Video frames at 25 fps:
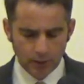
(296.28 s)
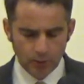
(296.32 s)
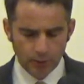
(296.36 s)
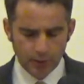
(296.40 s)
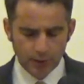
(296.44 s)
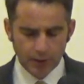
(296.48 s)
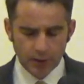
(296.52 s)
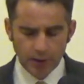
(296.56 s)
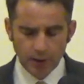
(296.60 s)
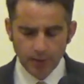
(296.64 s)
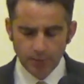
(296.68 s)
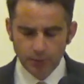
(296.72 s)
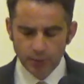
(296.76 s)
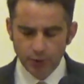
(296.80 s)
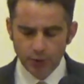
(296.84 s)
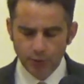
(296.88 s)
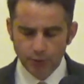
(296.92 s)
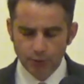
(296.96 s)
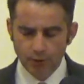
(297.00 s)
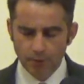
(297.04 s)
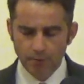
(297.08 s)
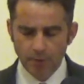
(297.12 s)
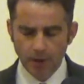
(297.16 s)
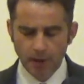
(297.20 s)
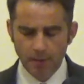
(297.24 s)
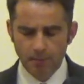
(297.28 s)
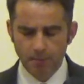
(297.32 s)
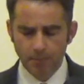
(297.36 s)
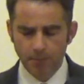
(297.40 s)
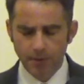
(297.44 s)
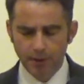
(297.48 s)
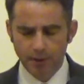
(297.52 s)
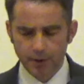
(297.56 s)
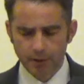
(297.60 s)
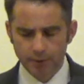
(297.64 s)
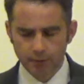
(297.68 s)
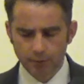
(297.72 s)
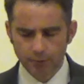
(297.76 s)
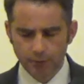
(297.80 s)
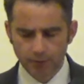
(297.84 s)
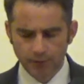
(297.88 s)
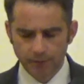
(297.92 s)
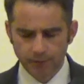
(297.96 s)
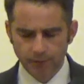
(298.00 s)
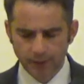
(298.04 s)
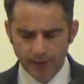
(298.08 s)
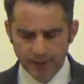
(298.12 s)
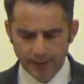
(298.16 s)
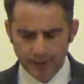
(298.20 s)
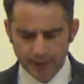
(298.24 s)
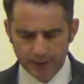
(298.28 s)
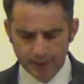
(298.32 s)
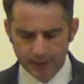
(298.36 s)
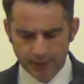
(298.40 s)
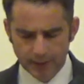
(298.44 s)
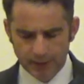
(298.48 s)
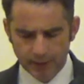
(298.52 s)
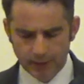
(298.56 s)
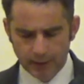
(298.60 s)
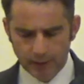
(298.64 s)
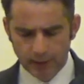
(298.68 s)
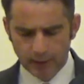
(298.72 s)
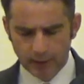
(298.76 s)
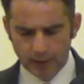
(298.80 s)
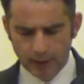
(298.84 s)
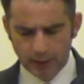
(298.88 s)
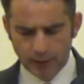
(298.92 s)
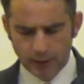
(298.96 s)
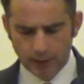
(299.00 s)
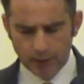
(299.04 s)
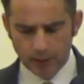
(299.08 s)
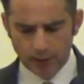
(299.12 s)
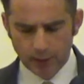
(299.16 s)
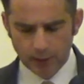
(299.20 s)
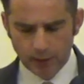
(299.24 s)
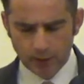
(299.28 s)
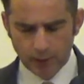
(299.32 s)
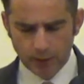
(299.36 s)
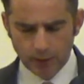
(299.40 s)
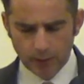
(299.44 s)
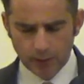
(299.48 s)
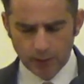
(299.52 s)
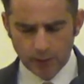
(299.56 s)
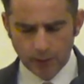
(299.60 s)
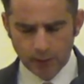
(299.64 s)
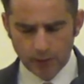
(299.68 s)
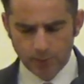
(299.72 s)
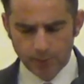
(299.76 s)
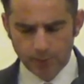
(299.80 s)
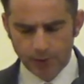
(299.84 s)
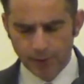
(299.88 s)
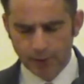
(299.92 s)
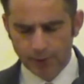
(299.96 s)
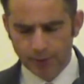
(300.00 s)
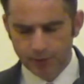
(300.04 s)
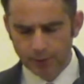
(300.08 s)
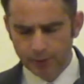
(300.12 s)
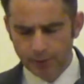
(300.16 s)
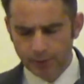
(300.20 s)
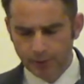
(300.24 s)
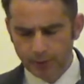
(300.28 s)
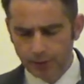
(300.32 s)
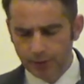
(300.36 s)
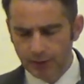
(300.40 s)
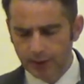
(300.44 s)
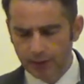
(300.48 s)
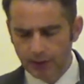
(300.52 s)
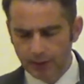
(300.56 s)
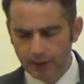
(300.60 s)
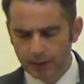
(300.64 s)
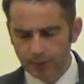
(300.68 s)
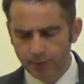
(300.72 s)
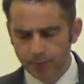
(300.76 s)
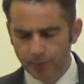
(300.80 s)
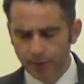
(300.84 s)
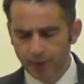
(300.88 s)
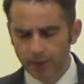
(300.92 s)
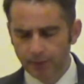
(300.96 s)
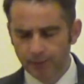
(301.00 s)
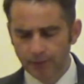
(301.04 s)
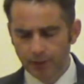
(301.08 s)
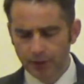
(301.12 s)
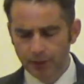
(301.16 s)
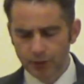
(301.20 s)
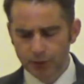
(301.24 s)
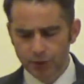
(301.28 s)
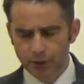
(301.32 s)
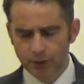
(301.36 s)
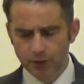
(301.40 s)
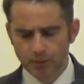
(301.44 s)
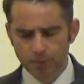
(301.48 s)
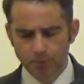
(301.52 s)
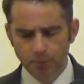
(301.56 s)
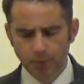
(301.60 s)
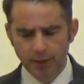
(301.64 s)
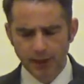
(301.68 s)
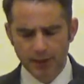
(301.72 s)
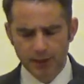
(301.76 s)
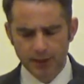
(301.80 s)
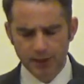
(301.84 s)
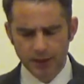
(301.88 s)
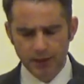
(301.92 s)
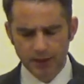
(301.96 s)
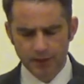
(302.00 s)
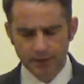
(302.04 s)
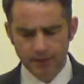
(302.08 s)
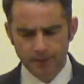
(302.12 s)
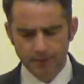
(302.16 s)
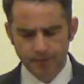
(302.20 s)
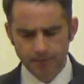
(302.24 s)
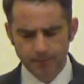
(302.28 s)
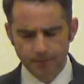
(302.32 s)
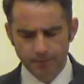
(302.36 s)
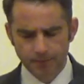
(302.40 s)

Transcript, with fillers: We come to remember and reflect upon the great privilege and blessing